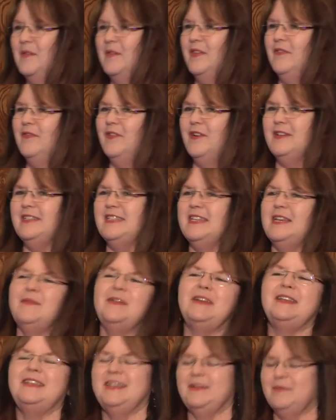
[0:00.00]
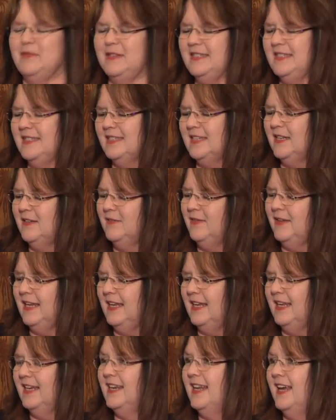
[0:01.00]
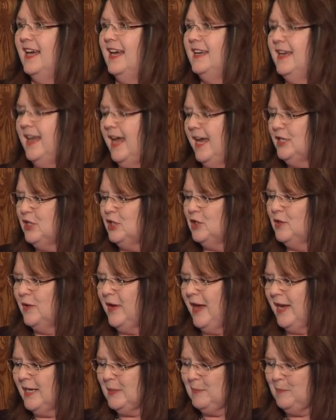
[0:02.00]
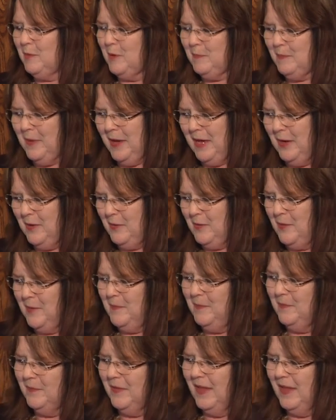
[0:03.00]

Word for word: The first thing we did was to convene a national expert panel,